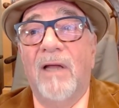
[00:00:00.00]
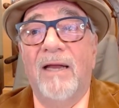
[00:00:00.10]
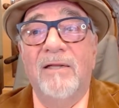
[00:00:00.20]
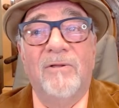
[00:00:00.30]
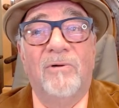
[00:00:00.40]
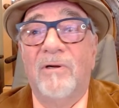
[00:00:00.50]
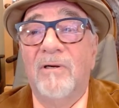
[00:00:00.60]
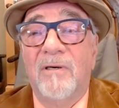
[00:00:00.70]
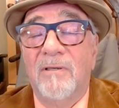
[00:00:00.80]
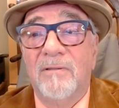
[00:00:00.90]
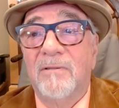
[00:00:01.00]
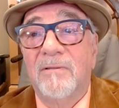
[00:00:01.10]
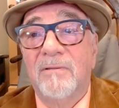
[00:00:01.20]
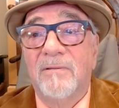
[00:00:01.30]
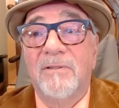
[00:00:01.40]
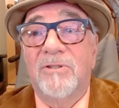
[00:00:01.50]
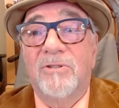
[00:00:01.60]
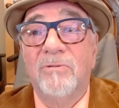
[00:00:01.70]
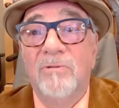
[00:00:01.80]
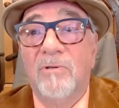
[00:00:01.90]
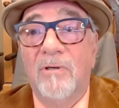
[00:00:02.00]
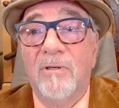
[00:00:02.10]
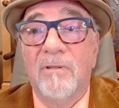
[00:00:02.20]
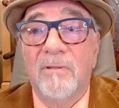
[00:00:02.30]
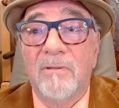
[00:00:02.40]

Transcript: Any longer, it's too long.